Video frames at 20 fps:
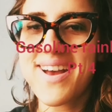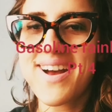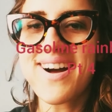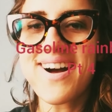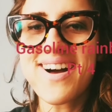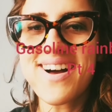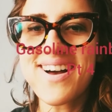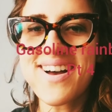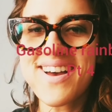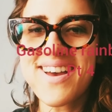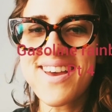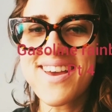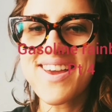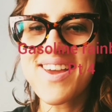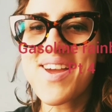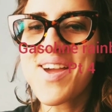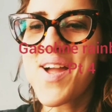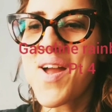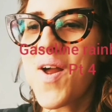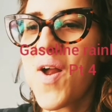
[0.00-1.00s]
Hi,
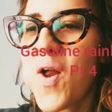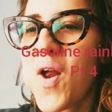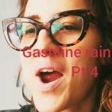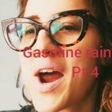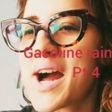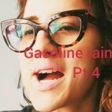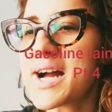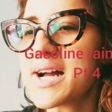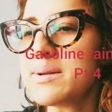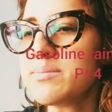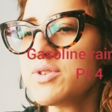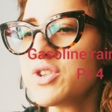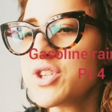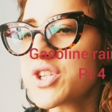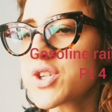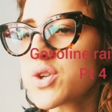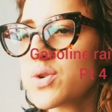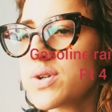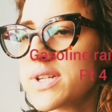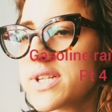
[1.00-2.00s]
I'm
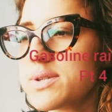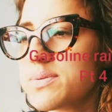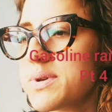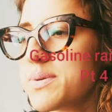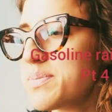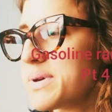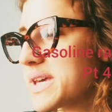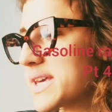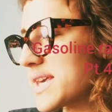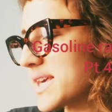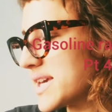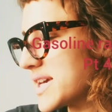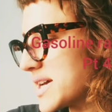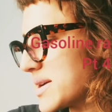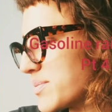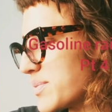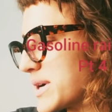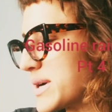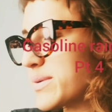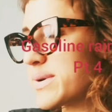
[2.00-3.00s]
just going to be picking
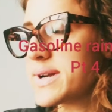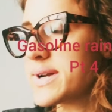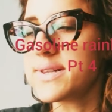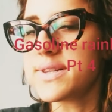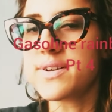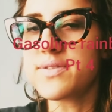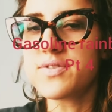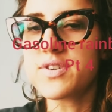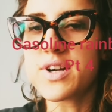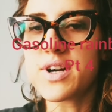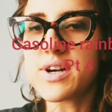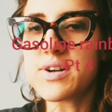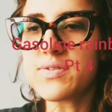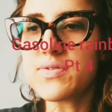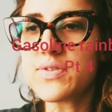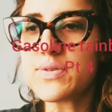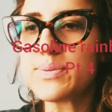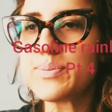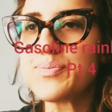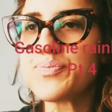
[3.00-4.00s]
up right where I left
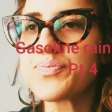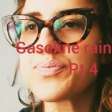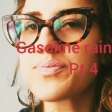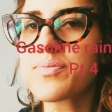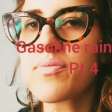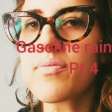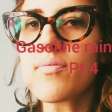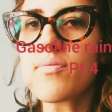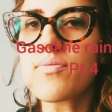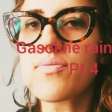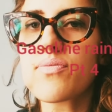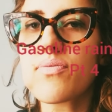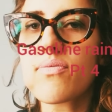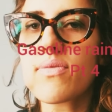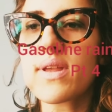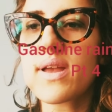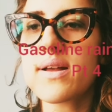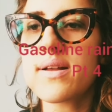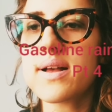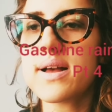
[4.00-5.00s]
off,
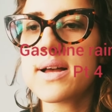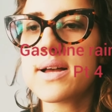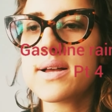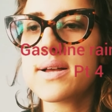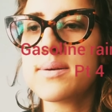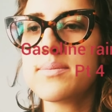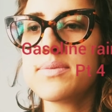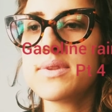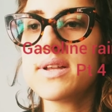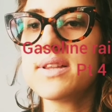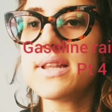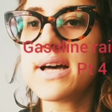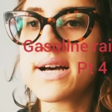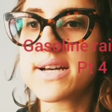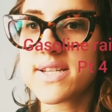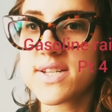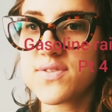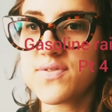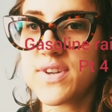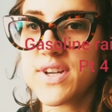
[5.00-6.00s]
the
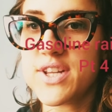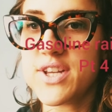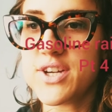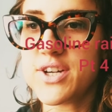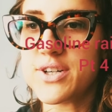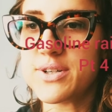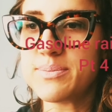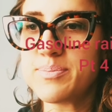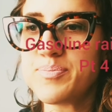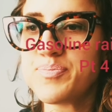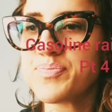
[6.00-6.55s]
last video.